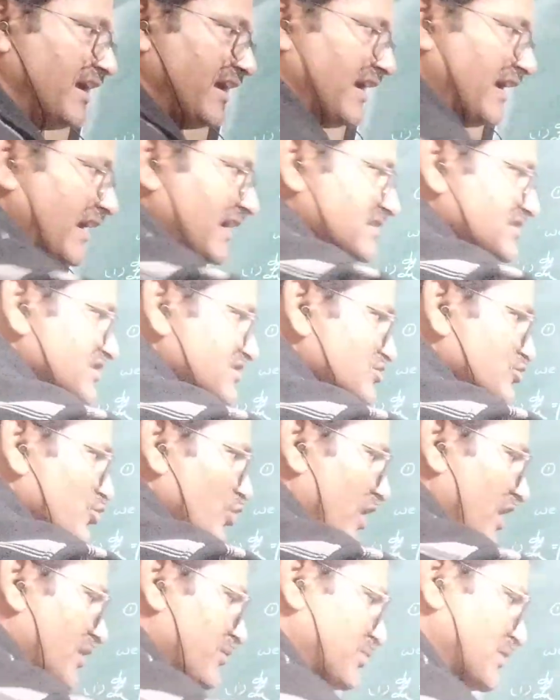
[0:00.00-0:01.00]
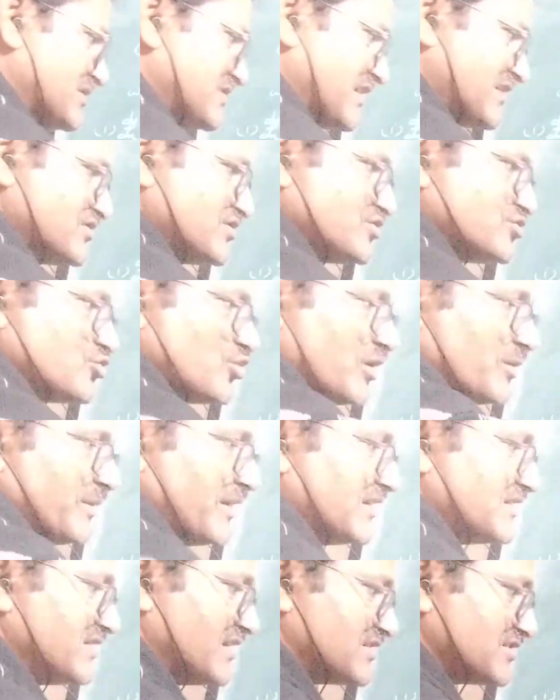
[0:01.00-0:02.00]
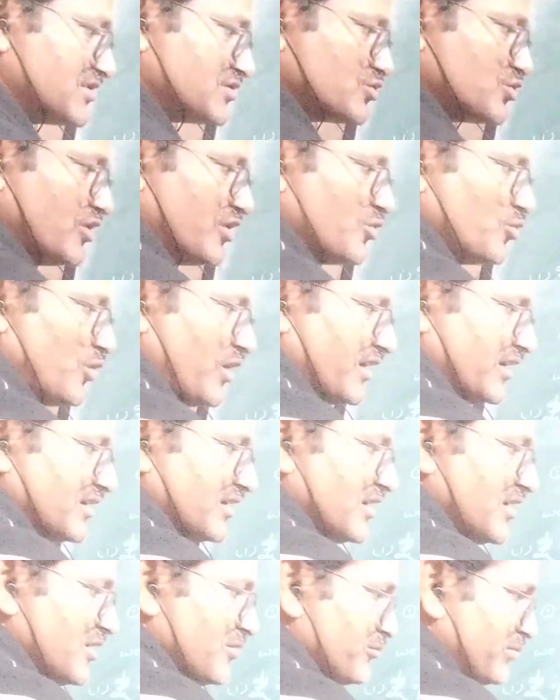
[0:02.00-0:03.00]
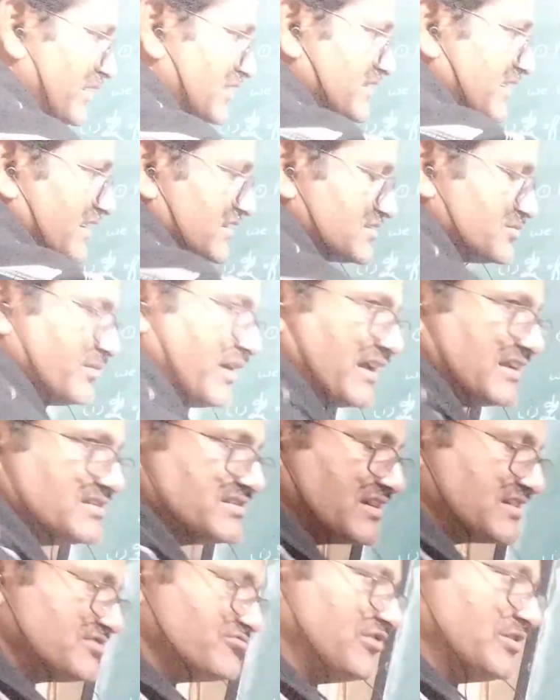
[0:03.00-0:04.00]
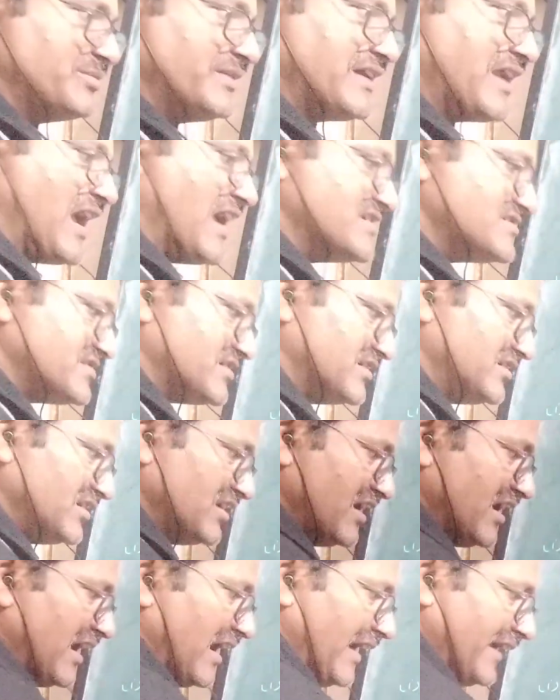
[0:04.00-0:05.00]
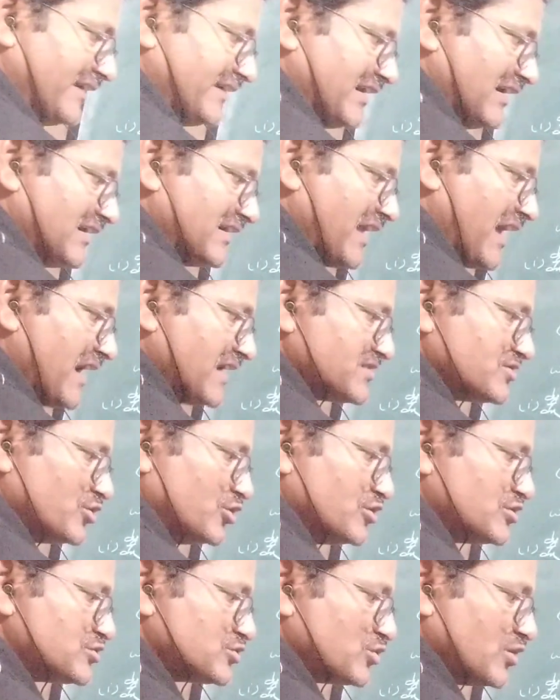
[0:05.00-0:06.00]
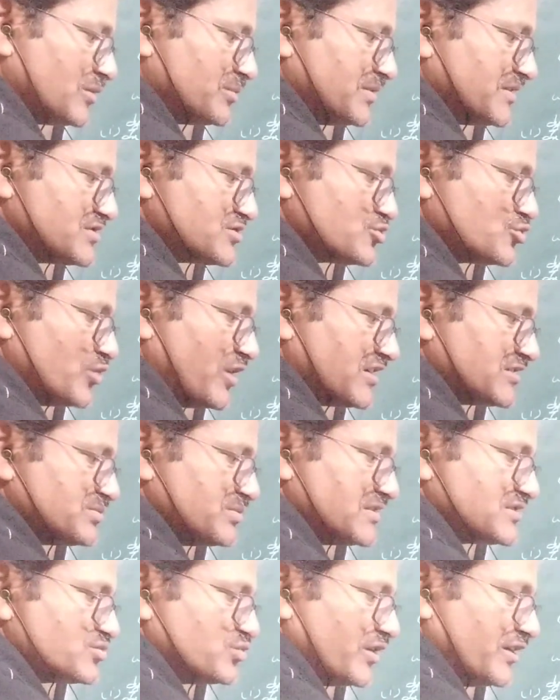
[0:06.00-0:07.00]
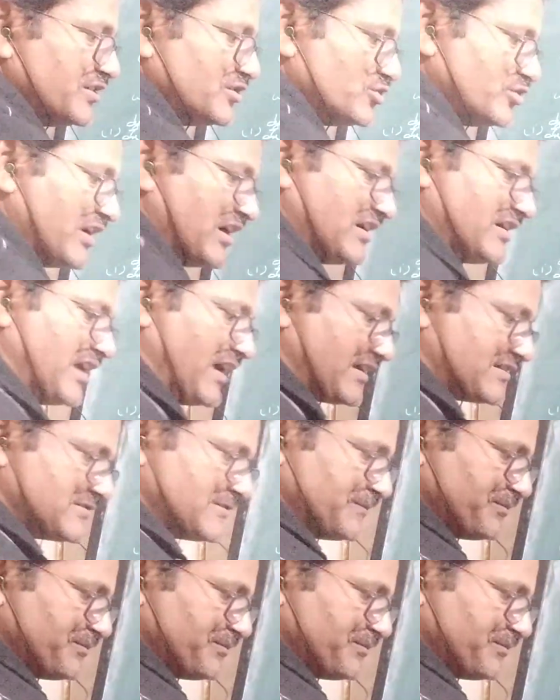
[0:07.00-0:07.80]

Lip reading: X square plus x square minus x square 1 plus x minus x will be cancelled and delta x whole square plus 2x plus 1 into delta x.